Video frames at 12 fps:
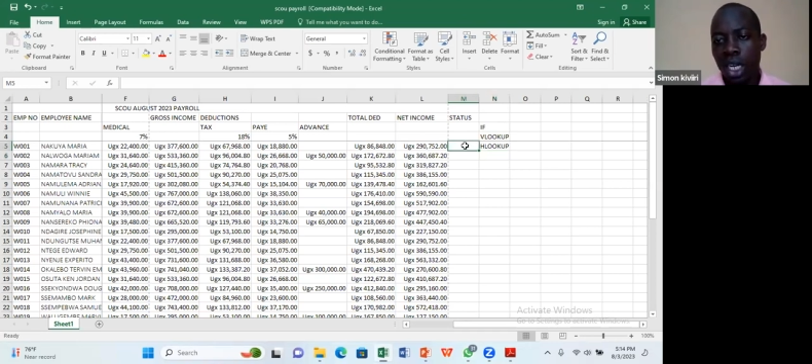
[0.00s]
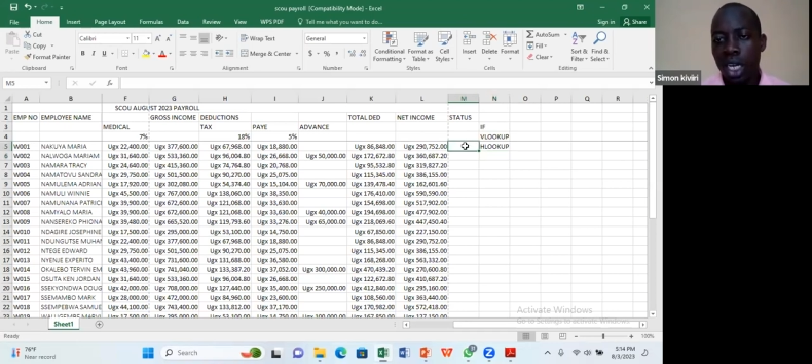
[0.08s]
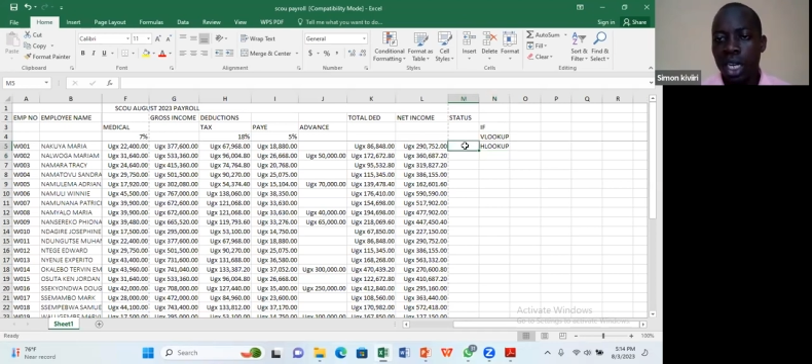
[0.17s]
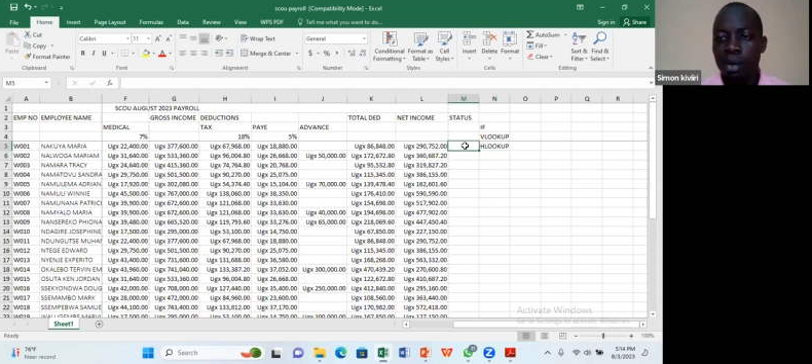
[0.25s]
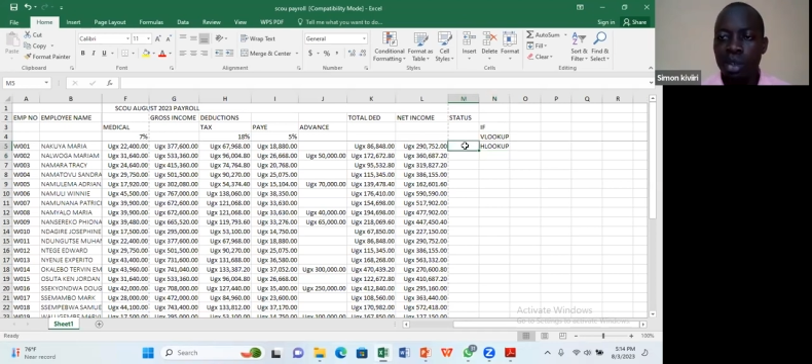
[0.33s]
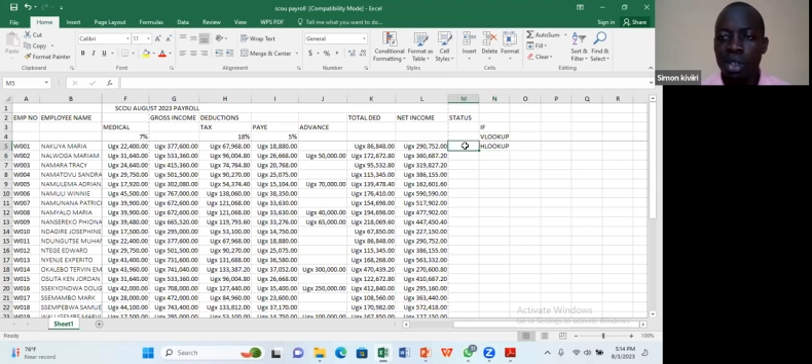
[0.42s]

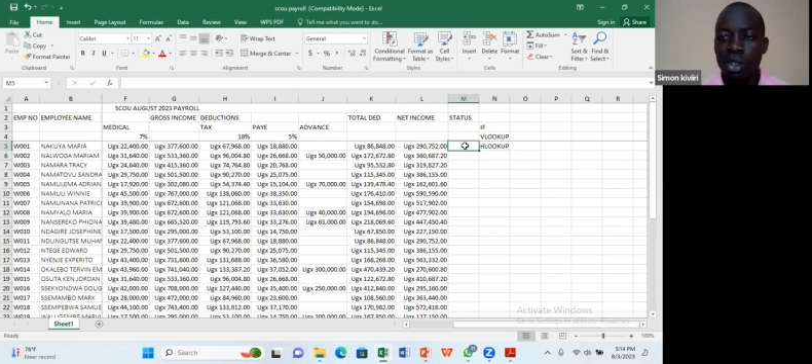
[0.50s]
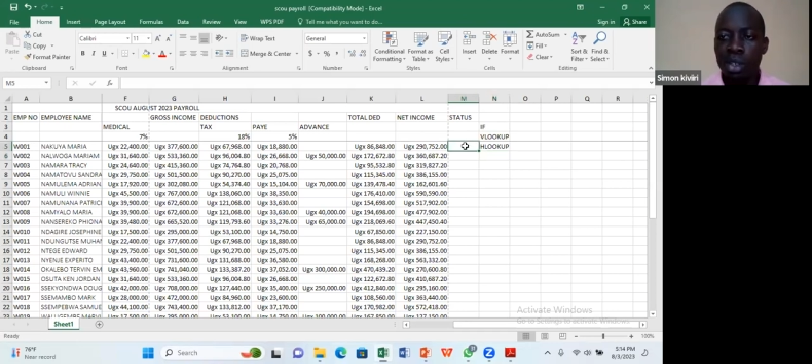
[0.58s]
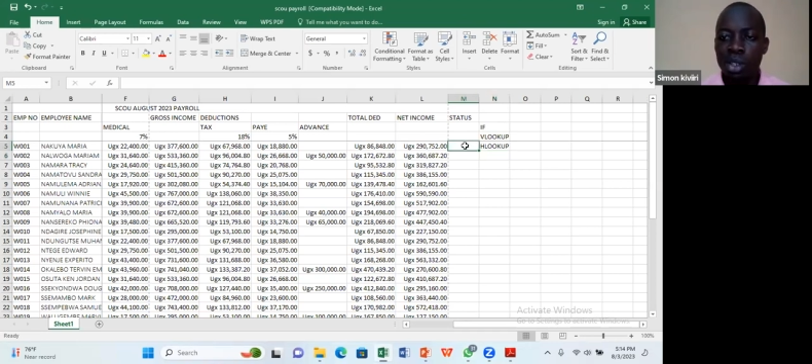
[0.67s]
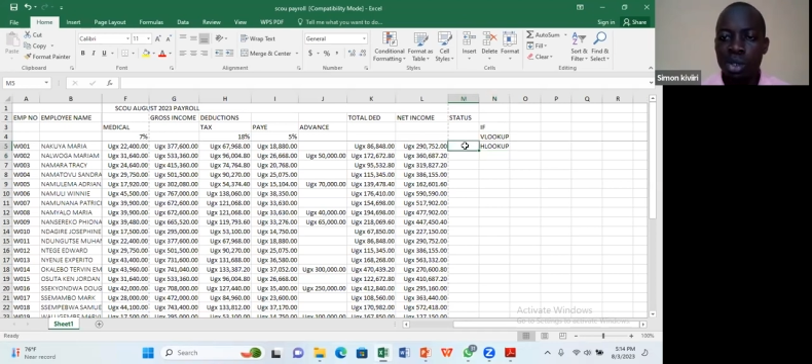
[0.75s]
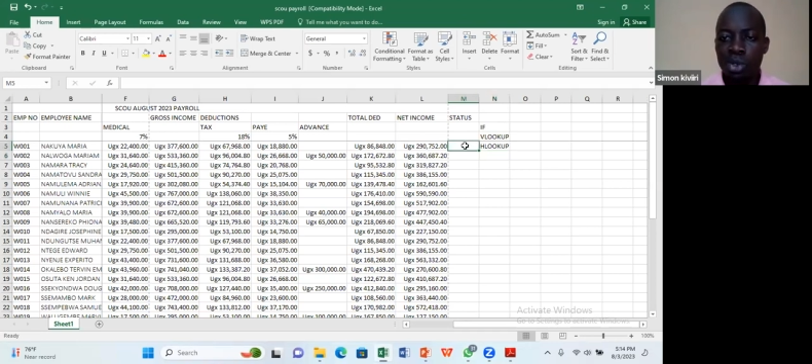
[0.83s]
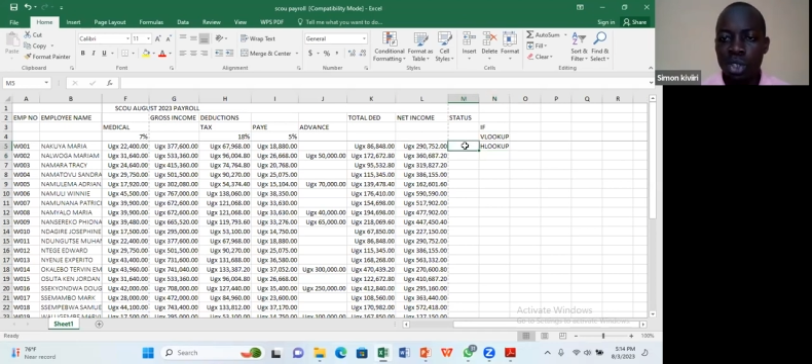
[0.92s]
I am going
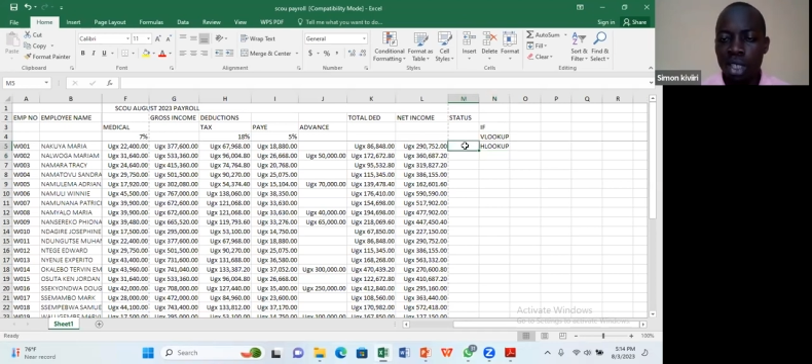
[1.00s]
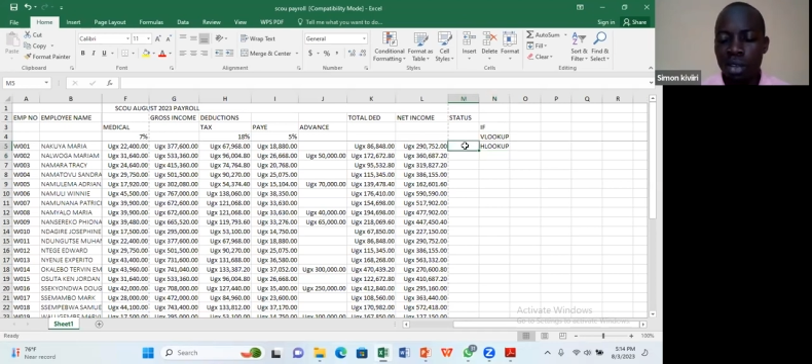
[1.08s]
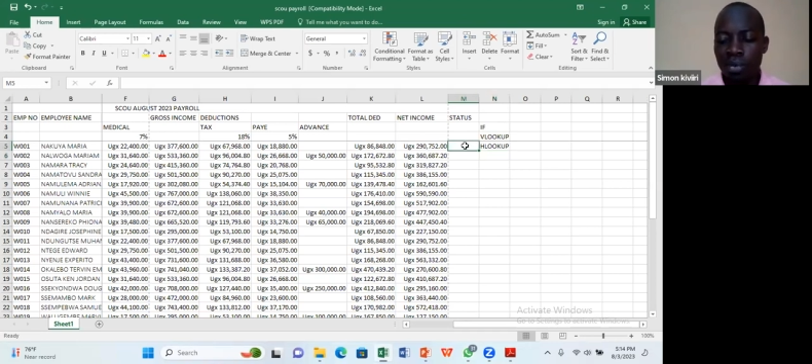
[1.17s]
to use